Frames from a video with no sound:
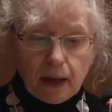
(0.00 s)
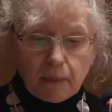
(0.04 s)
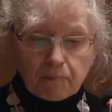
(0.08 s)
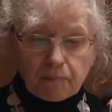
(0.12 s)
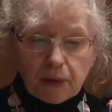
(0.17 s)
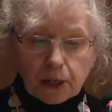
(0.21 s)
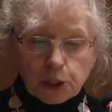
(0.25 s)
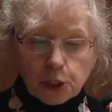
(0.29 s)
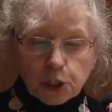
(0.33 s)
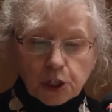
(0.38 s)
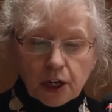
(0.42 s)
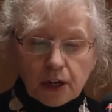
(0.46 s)

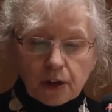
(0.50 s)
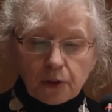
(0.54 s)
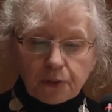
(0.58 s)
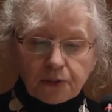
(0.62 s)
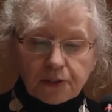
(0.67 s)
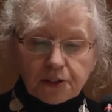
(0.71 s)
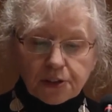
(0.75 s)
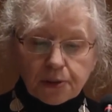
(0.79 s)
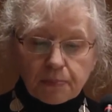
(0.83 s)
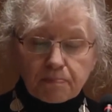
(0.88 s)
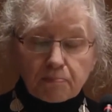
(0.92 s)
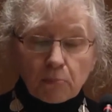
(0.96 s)
much
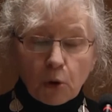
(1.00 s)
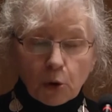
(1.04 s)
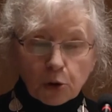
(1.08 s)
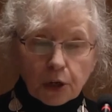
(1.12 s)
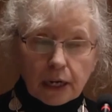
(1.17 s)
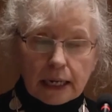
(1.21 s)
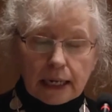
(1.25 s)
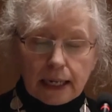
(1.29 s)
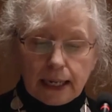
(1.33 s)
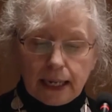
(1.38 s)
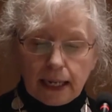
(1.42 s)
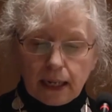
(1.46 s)
closer to
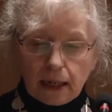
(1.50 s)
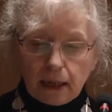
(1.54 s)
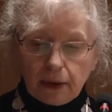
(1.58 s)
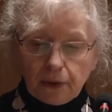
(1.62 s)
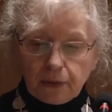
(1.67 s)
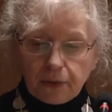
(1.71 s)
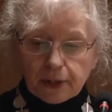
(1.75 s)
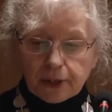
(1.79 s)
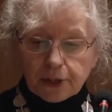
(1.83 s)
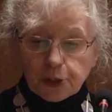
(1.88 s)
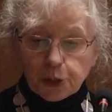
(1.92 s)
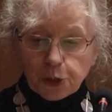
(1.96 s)
modeling
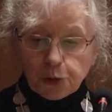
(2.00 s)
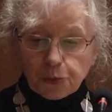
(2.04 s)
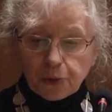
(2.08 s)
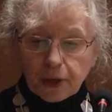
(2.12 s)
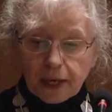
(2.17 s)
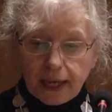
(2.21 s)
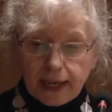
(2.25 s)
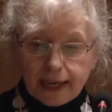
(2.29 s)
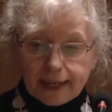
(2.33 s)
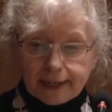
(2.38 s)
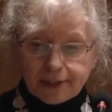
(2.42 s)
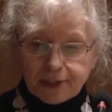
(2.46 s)
than to
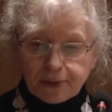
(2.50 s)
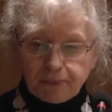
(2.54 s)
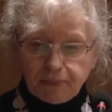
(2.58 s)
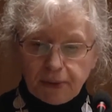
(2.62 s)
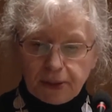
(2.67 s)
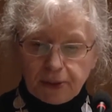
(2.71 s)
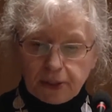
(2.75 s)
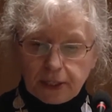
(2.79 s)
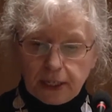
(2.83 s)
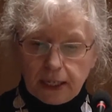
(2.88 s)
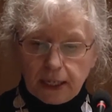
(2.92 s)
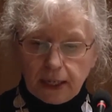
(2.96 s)
kit
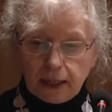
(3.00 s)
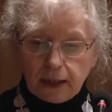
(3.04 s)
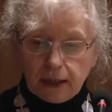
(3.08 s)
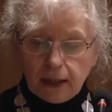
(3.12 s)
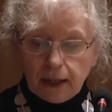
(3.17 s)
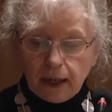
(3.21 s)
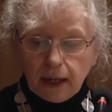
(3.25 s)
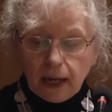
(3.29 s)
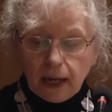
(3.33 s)
building.